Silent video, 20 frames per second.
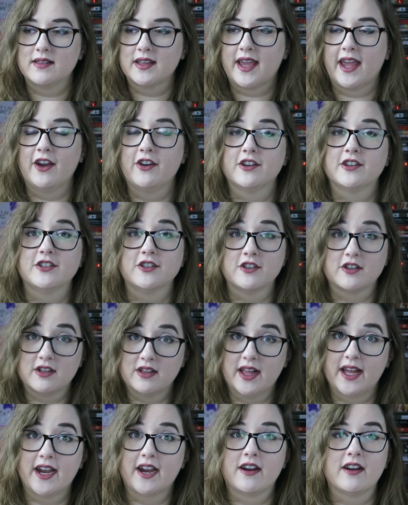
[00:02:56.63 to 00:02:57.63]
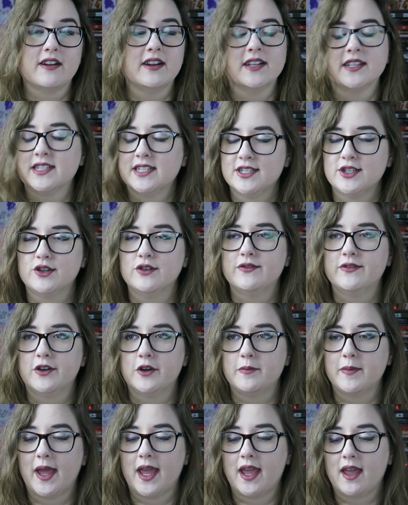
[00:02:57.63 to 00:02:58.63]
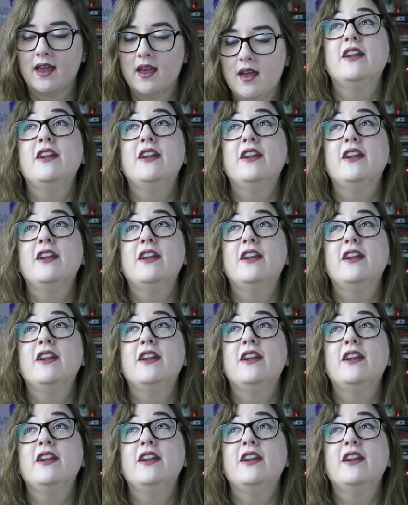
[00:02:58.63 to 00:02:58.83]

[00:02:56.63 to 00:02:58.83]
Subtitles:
the character Claire is still filming.